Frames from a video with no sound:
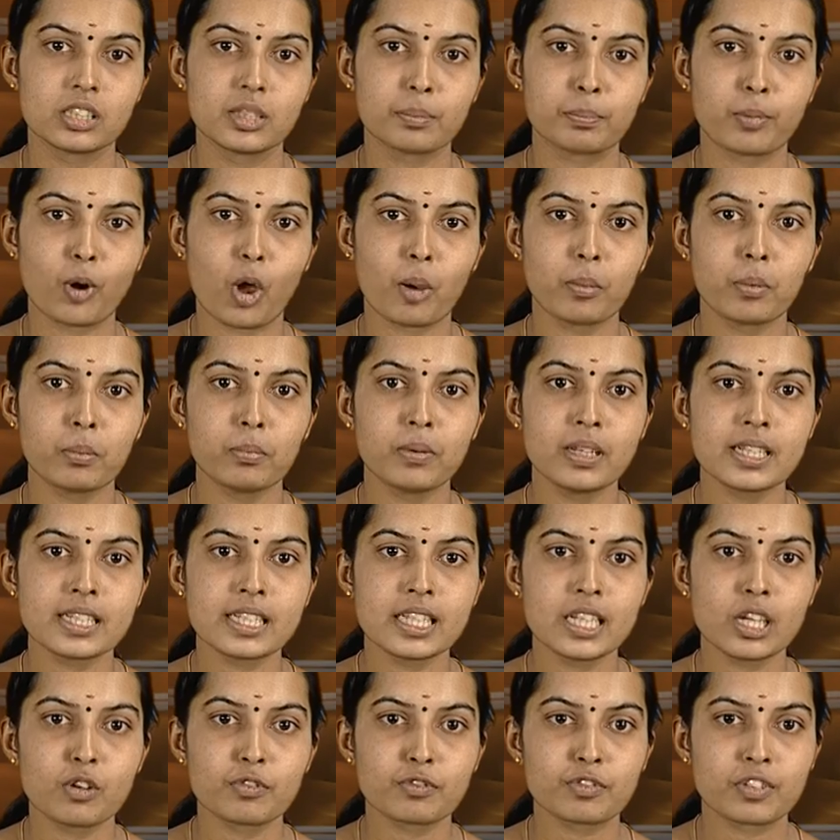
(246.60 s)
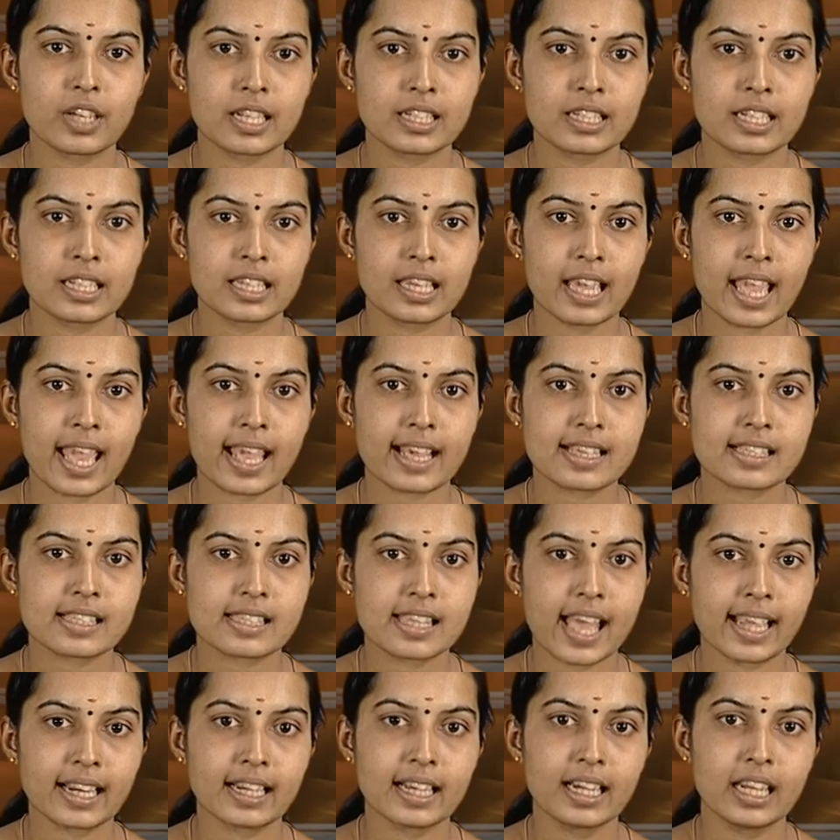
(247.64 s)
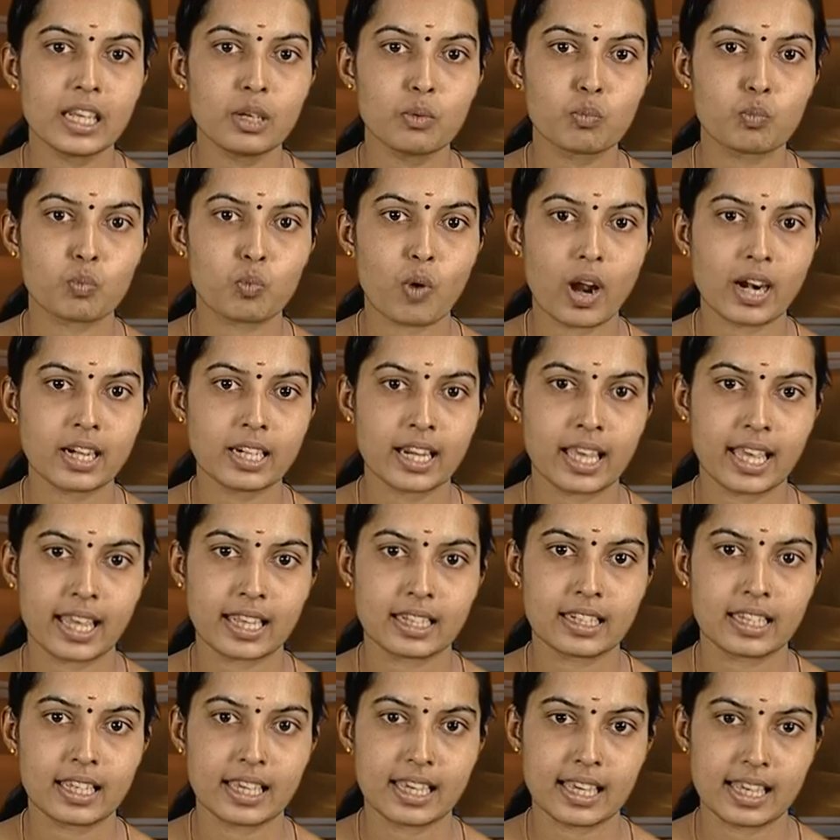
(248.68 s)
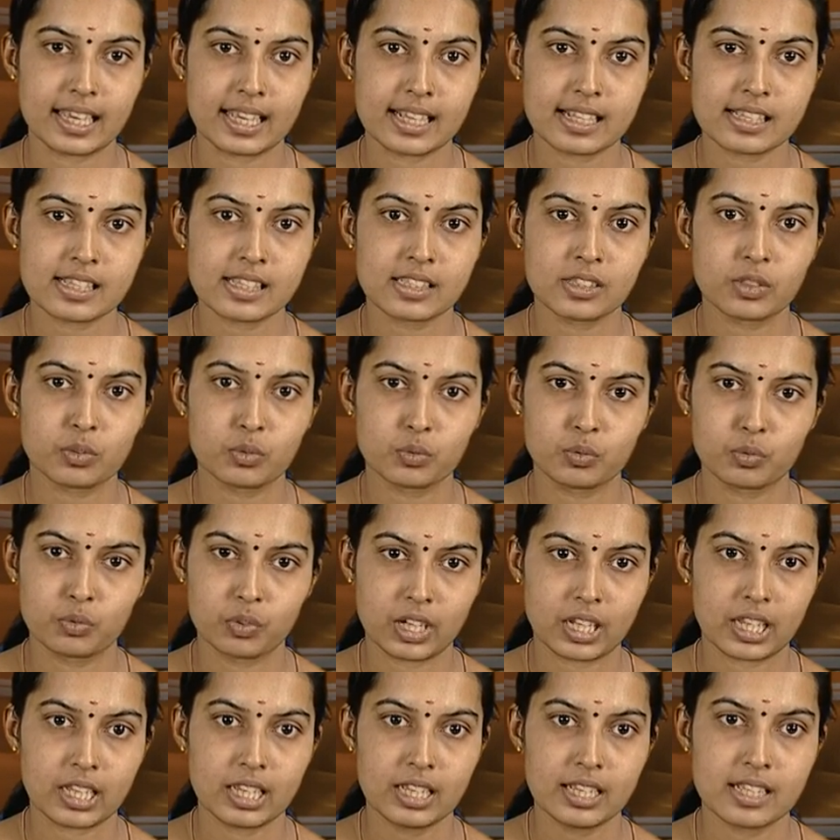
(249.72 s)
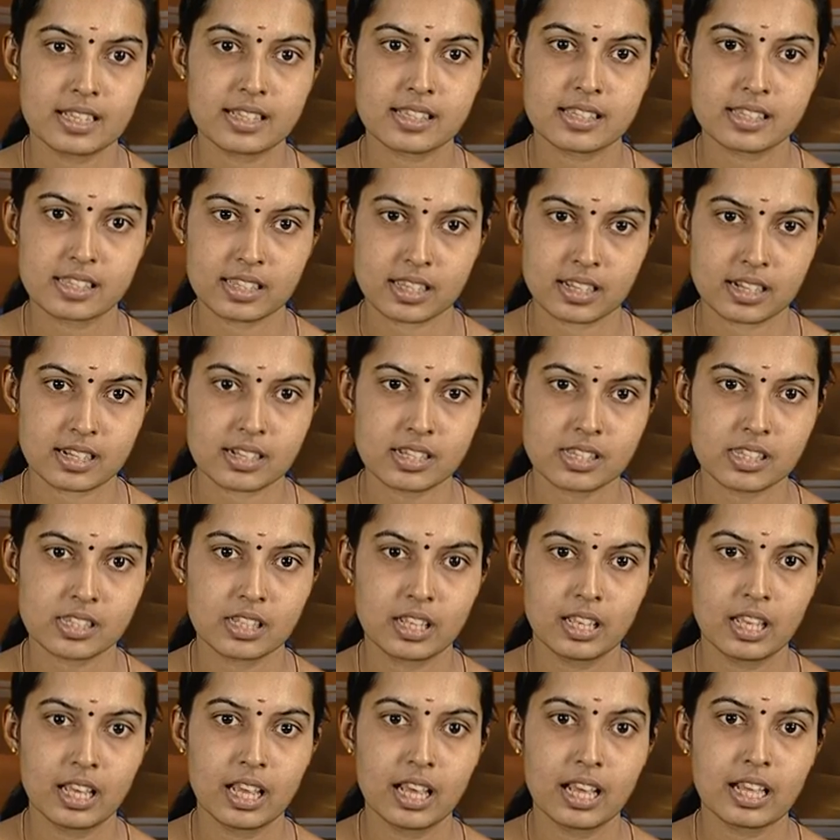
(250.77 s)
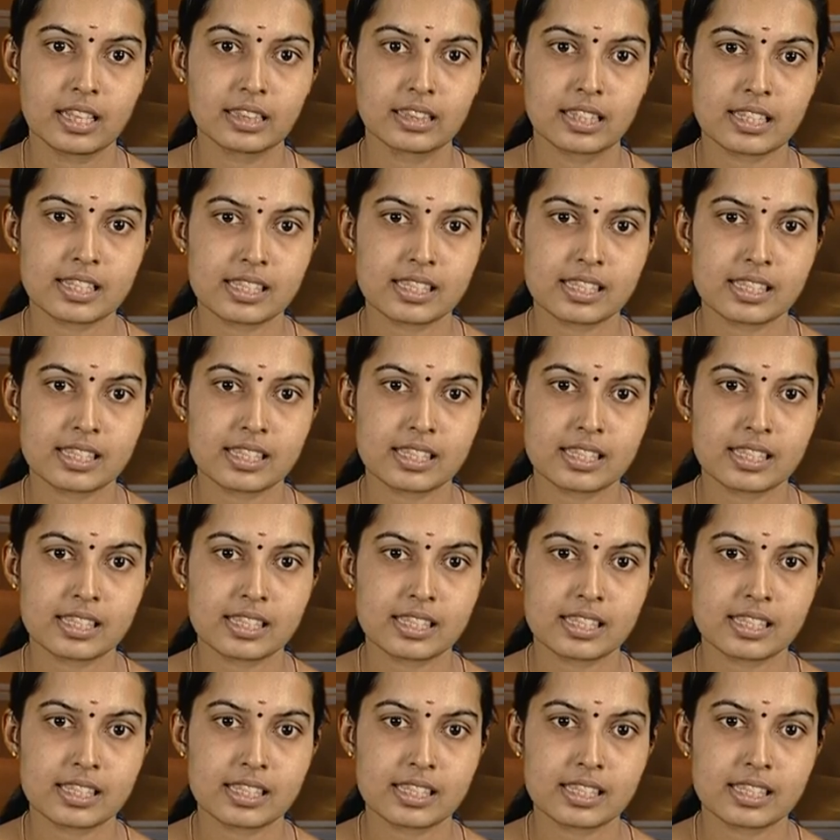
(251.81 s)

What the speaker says: The probability of getting exactly one head is 3 since the